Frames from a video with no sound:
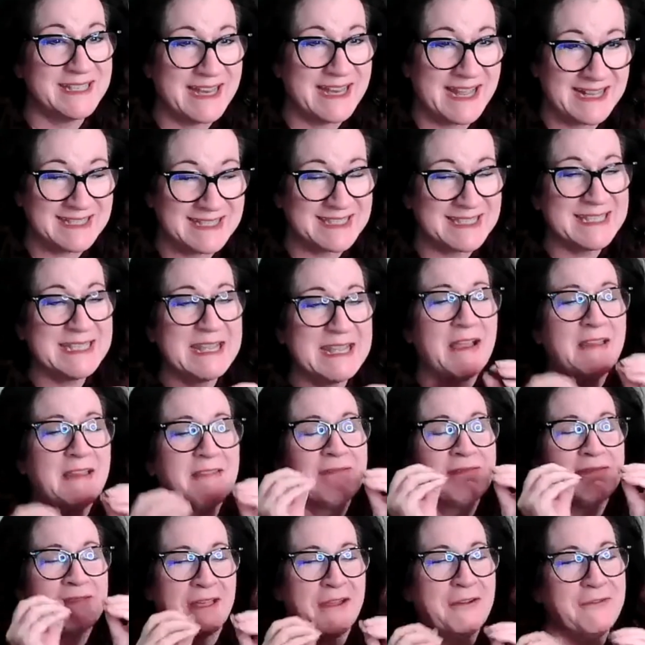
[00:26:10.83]
Tenacity. I
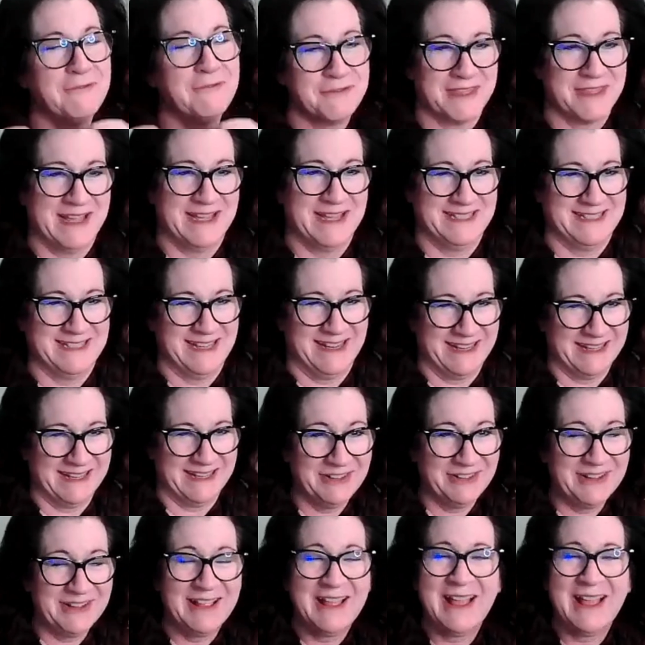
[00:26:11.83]
love that
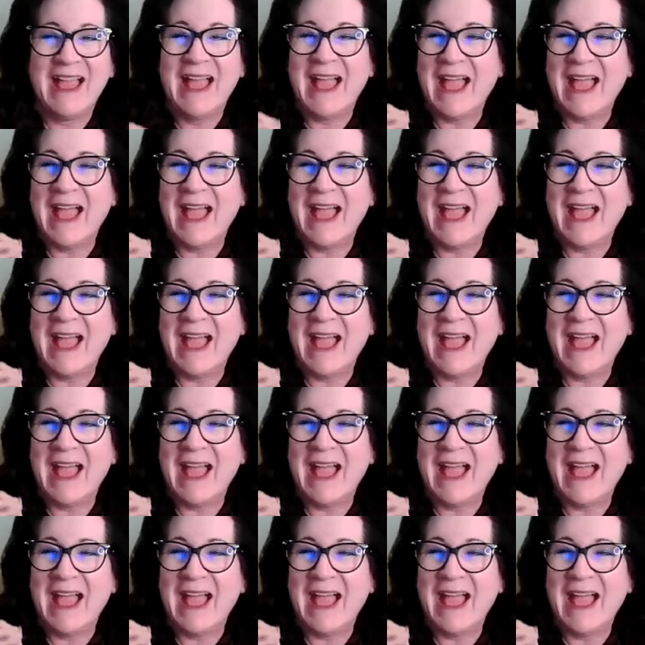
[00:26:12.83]
title.